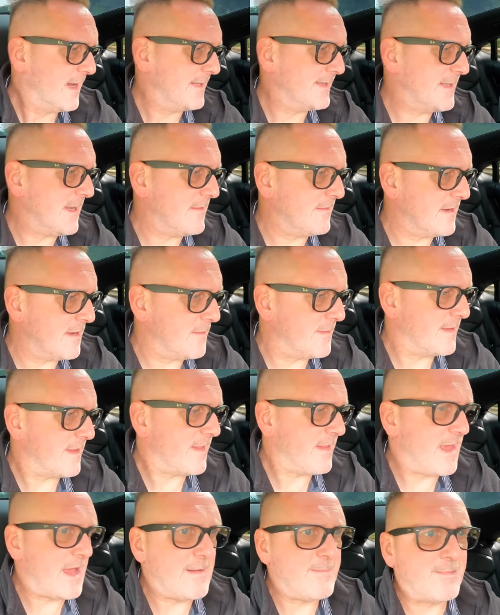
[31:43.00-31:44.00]
Don't know whether
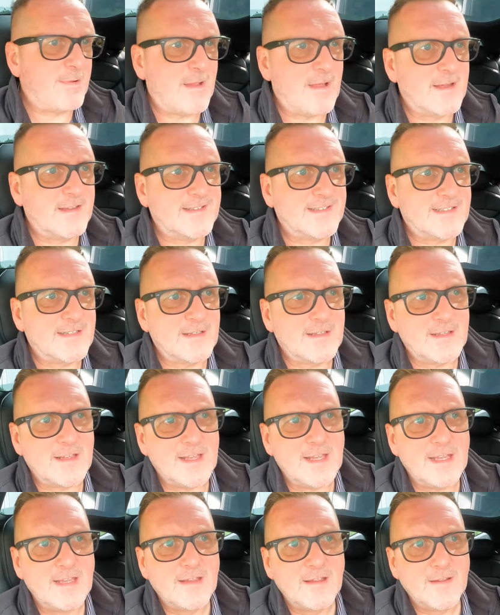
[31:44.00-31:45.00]
that applies to
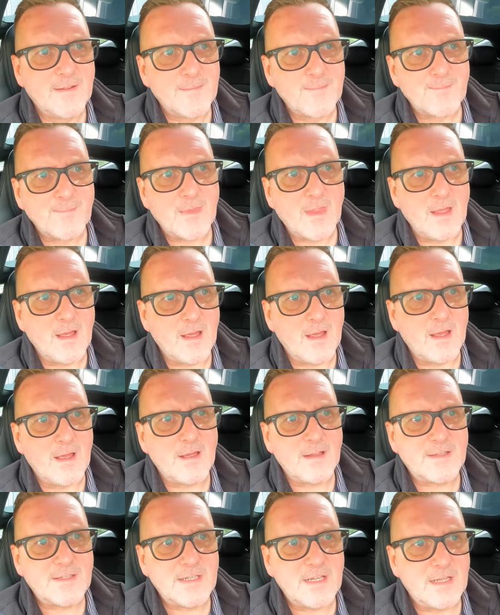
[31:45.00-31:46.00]

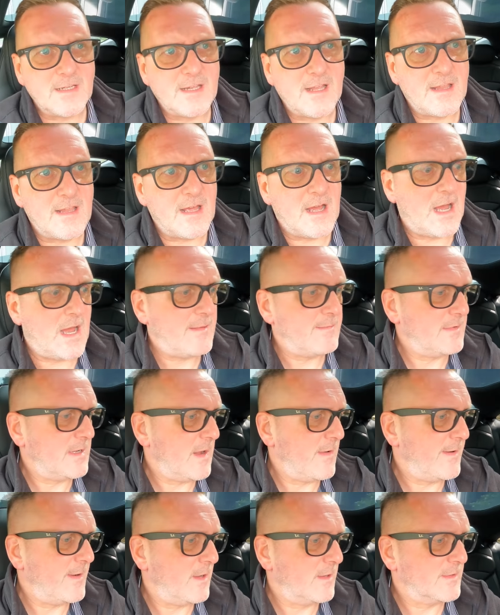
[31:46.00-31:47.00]
the turning that I'm
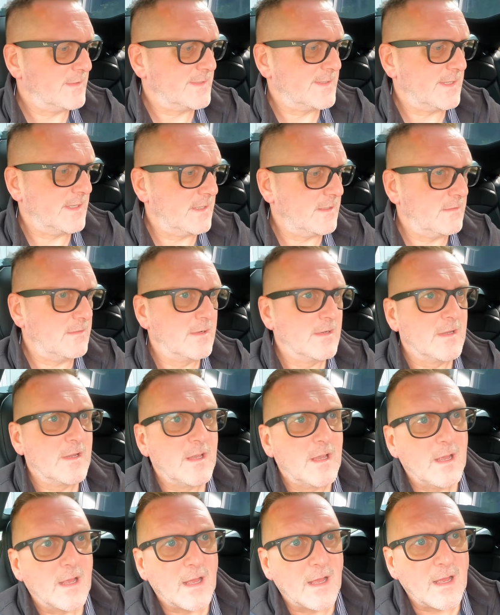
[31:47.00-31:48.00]
going on to.
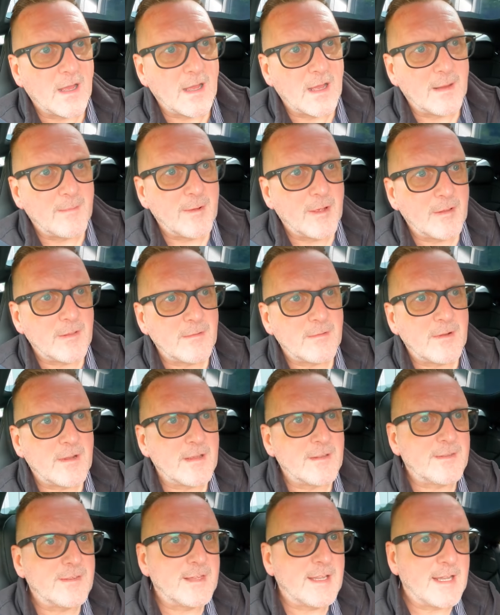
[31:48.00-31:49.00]
Am I on the
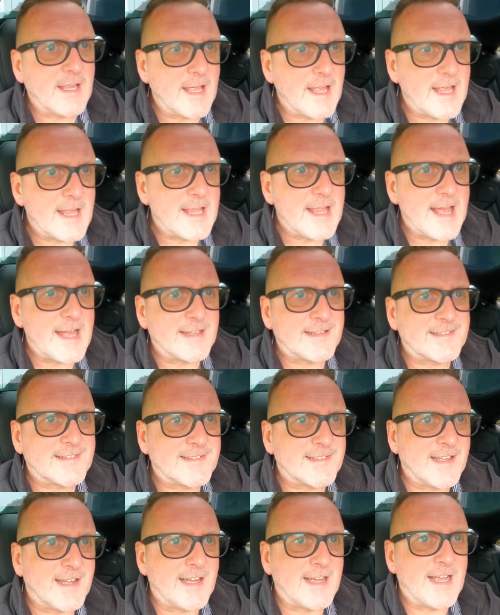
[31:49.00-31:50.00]
right thing here?
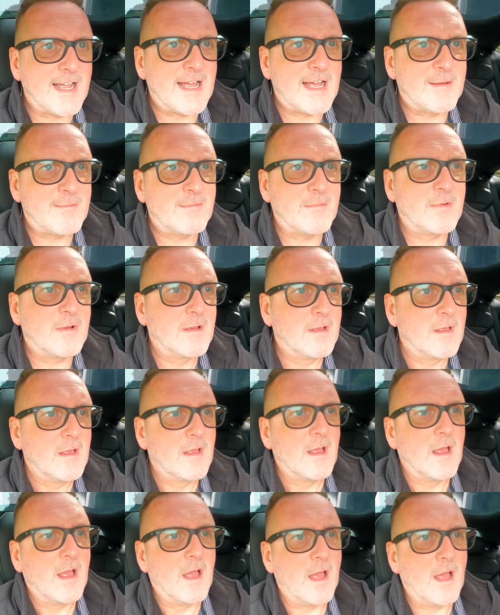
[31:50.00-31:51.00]
Yes, I
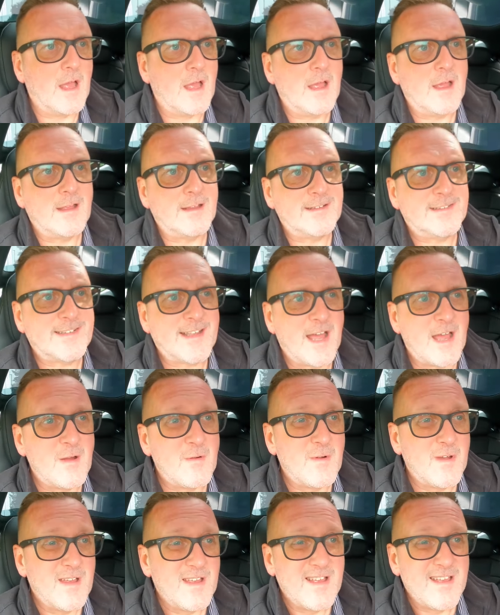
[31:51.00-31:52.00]
am.
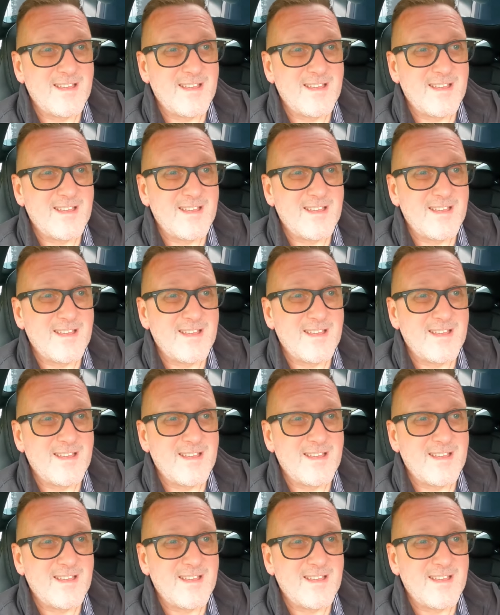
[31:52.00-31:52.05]
So